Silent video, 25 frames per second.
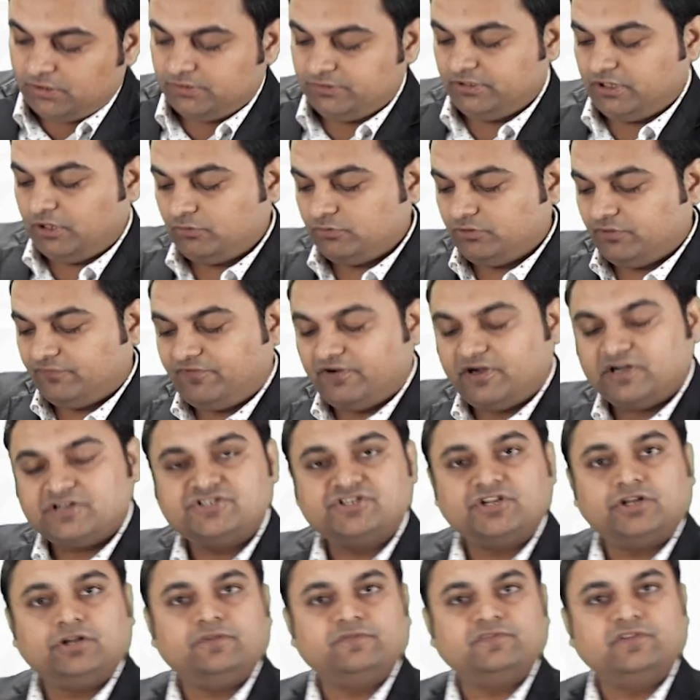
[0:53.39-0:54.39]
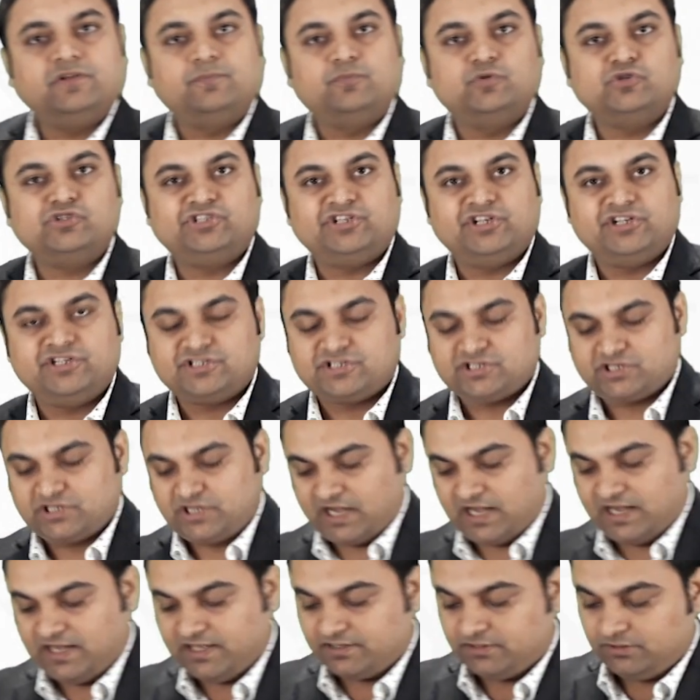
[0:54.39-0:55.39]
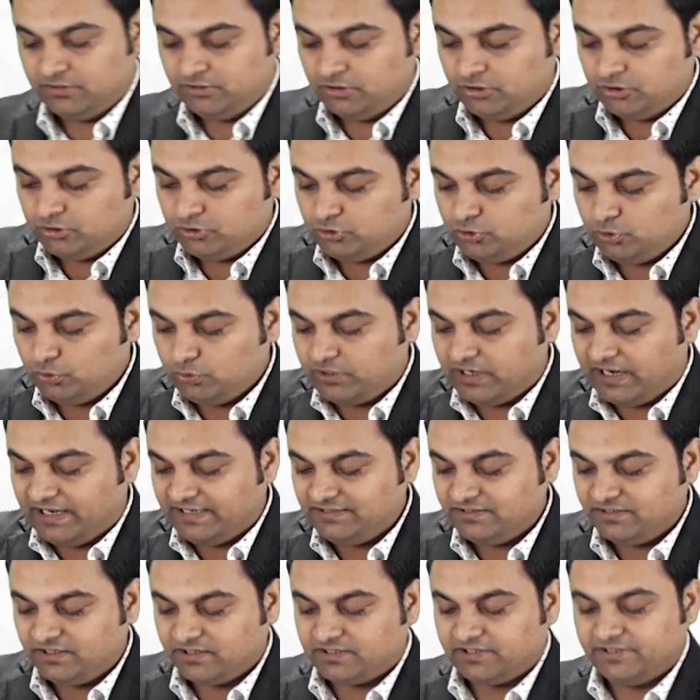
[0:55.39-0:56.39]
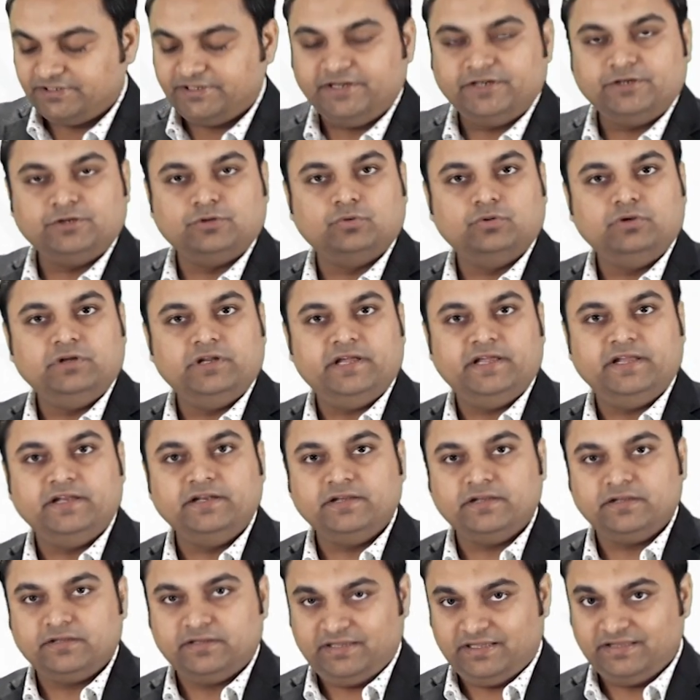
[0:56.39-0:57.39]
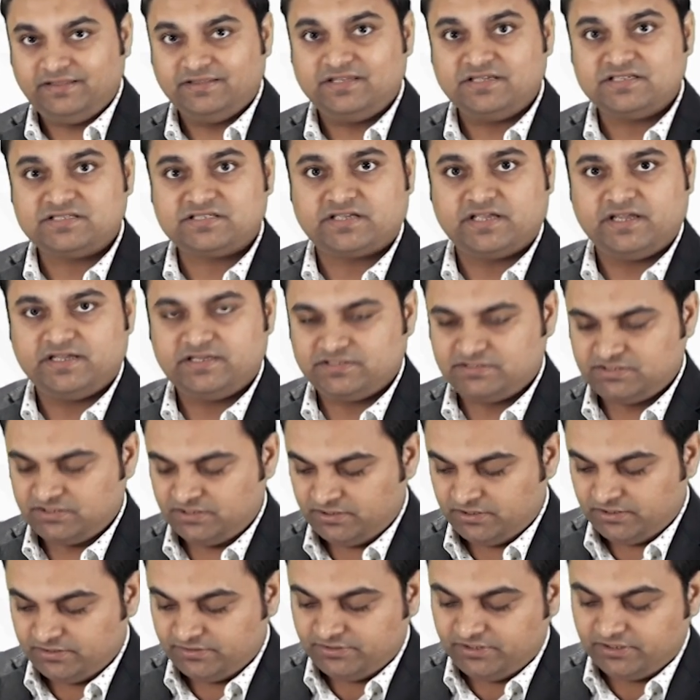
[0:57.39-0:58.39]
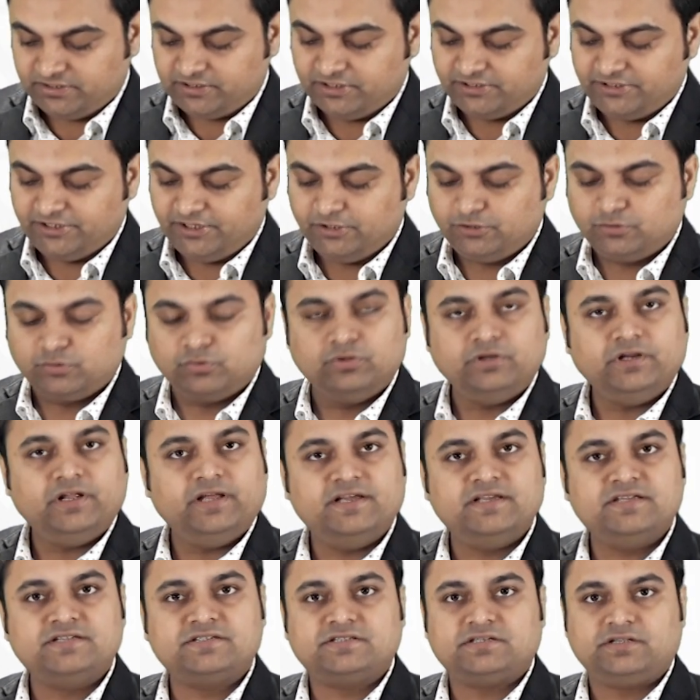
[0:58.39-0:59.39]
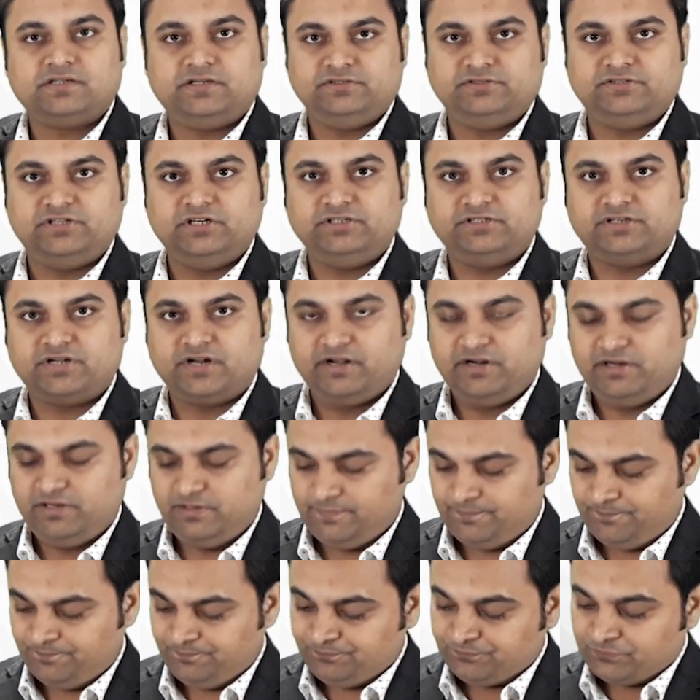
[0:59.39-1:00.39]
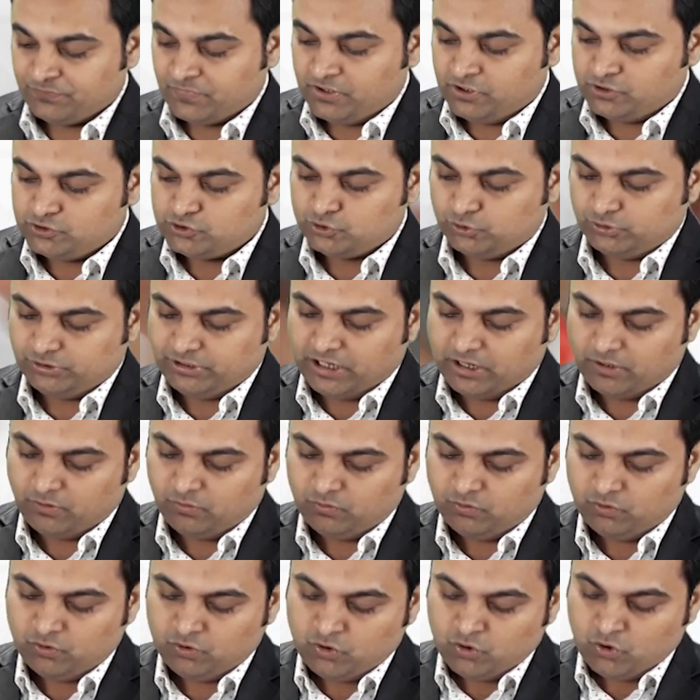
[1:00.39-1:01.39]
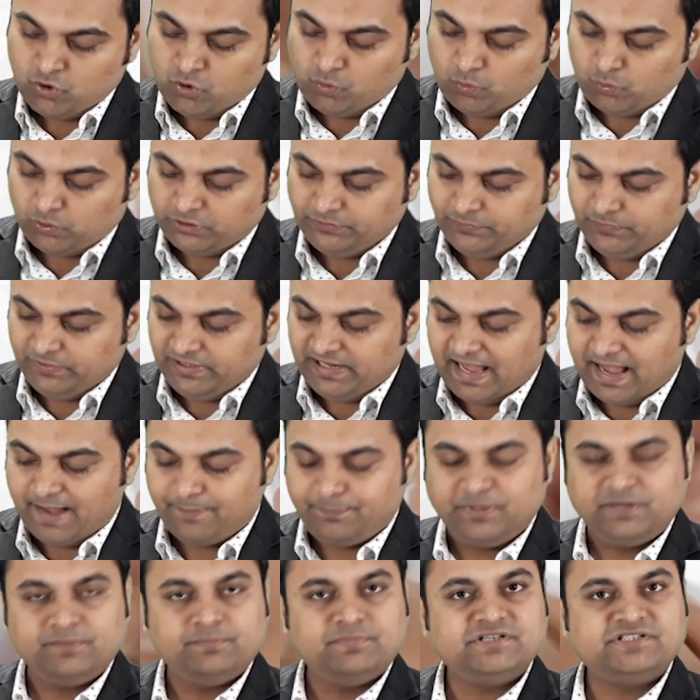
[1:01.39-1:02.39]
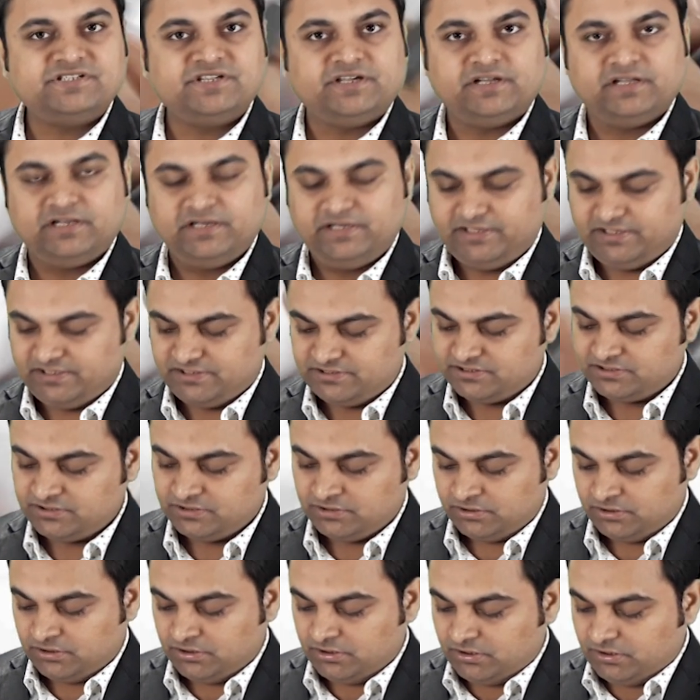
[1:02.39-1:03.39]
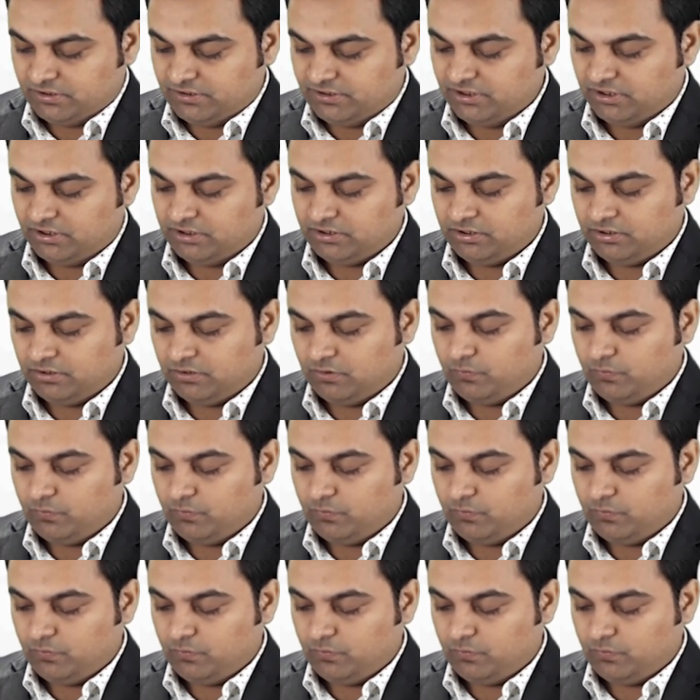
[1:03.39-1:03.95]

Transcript: Now the function of the bushes are to guide the cutting tool. In this case, the cutting tool is the drill. So now what will happen basically is, here